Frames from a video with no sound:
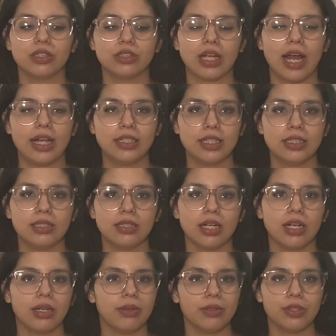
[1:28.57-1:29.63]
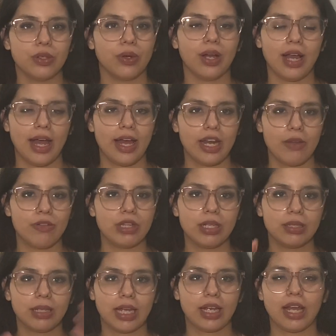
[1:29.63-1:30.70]
I did, I had everything,
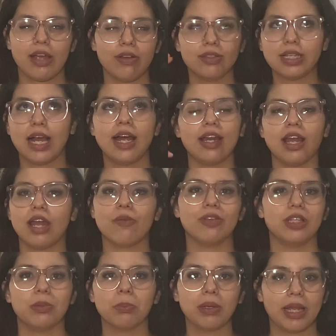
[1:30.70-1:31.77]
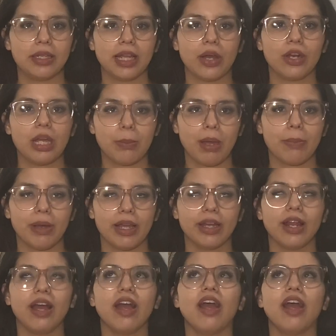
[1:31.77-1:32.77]
I had everything planned out in my mind.